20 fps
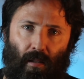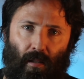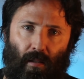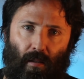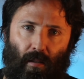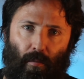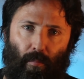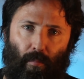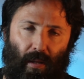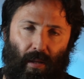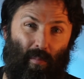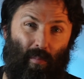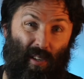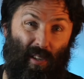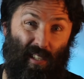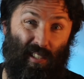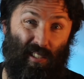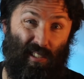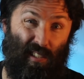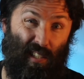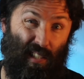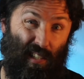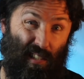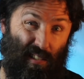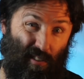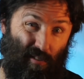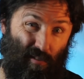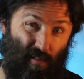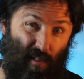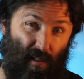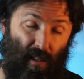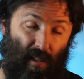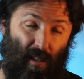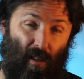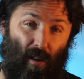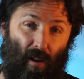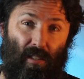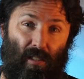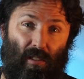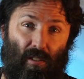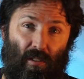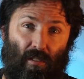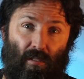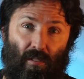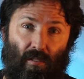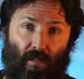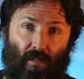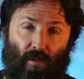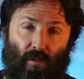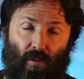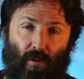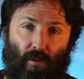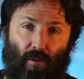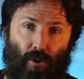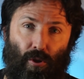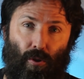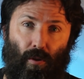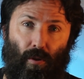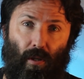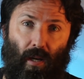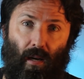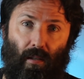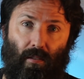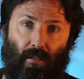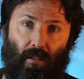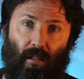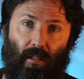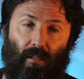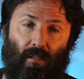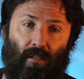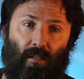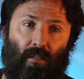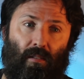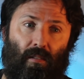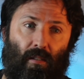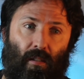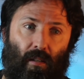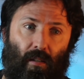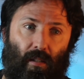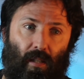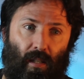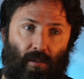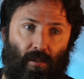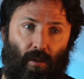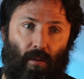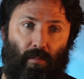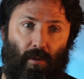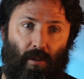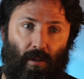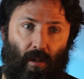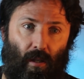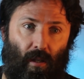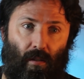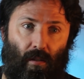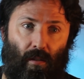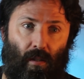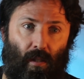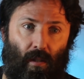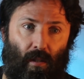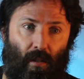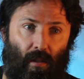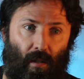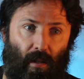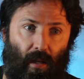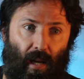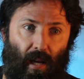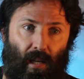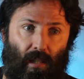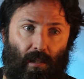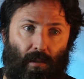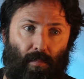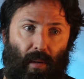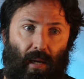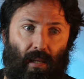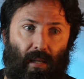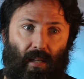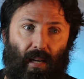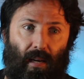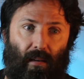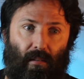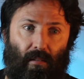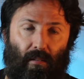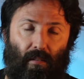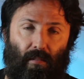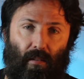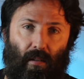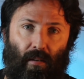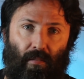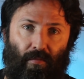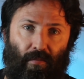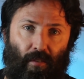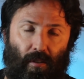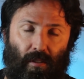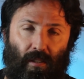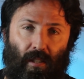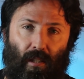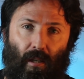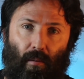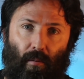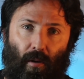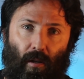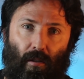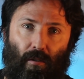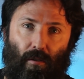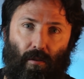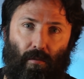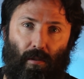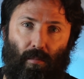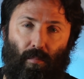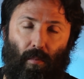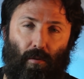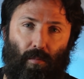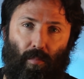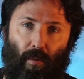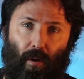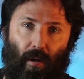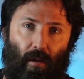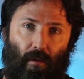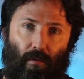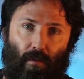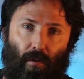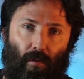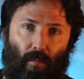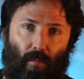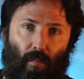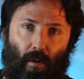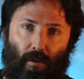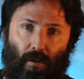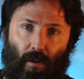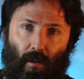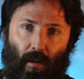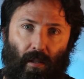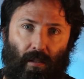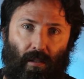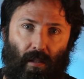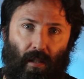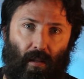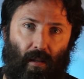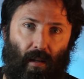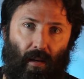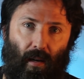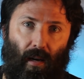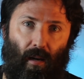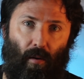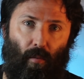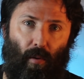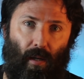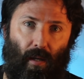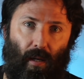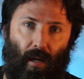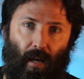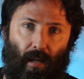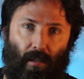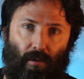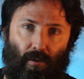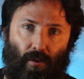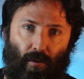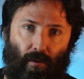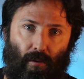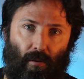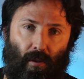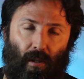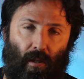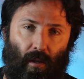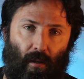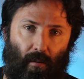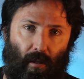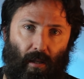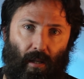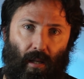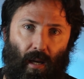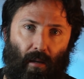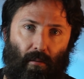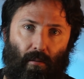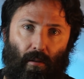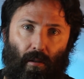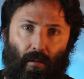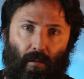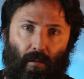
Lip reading: but then we're going to see there's a really nice shortcut to this. Okay, so I'm just going to expand it out. And first thing I'm going to do is multiply the two moduli together, R1 and R2. I'm going to keep the